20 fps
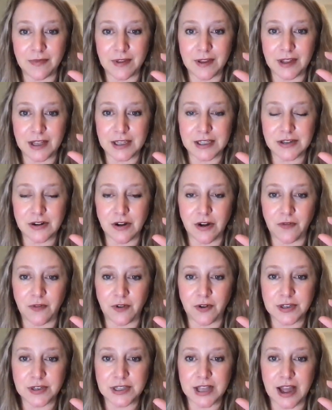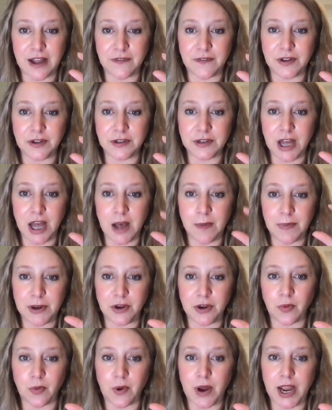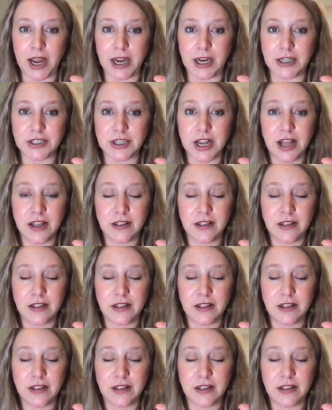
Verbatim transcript: gestalt first got filled up into rage